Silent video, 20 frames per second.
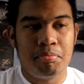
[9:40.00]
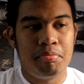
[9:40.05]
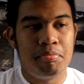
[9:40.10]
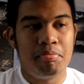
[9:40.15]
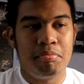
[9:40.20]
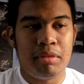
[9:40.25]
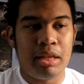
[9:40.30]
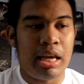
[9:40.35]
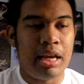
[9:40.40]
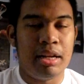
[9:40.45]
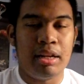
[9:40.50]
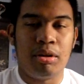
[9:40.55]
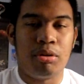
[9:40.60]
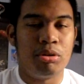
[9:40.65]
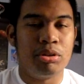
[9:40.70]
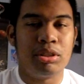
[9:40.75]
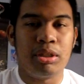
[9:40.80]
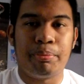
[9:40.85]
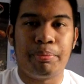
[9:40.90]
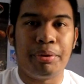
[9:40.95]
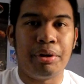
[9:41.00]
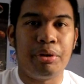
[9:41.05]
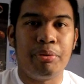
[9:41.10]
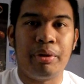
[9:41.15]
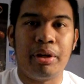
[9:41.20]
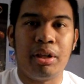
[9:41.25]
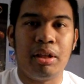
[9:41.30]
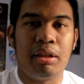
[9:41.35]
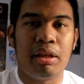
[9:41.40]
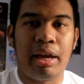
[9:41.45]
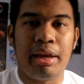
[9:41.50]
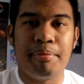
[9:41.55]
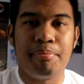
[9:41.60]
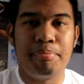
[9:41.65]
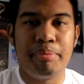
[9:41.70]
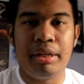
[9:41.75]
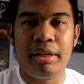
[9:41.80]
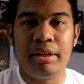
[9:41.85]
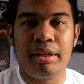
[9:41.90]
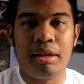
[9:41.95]
it holds up pretty well. I
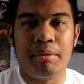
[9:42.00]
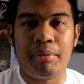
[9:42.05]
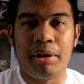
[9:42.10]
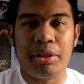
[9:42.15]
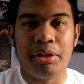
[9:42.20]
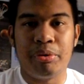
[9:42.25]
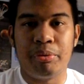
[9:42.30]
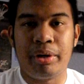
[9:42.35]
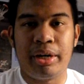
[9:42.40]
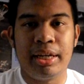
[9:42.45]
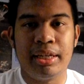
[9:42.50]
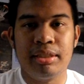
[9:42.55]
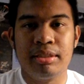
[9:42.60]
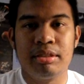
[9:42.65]
beat it up otherwise.